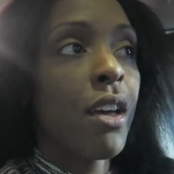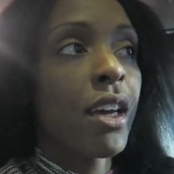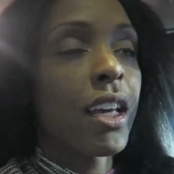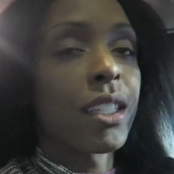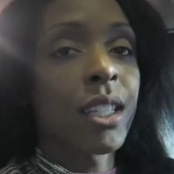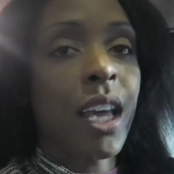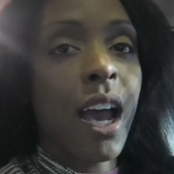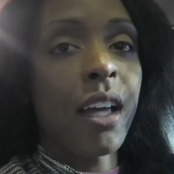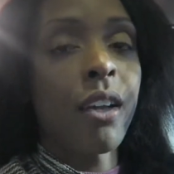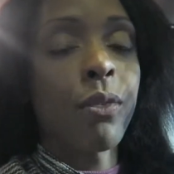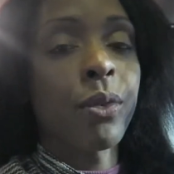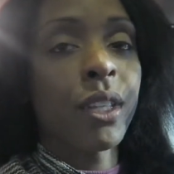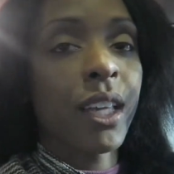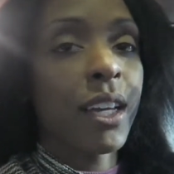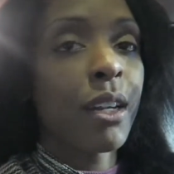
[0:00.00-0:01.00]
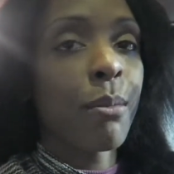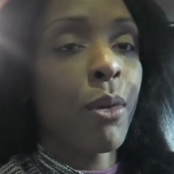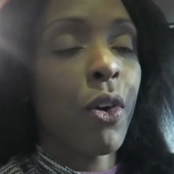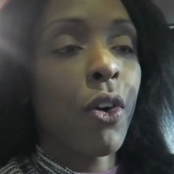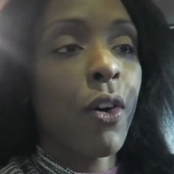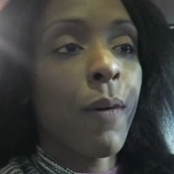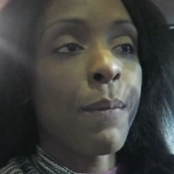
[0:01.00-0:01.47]
is kind of
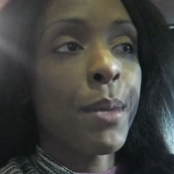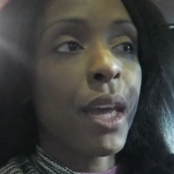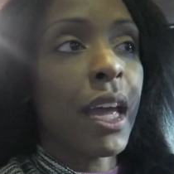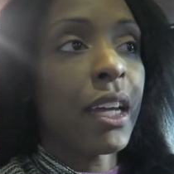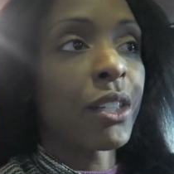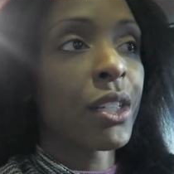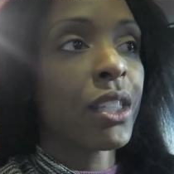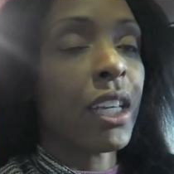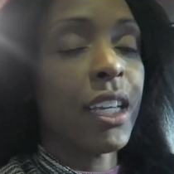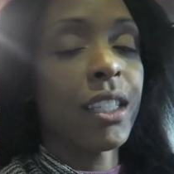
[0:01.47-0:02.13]
relatable and just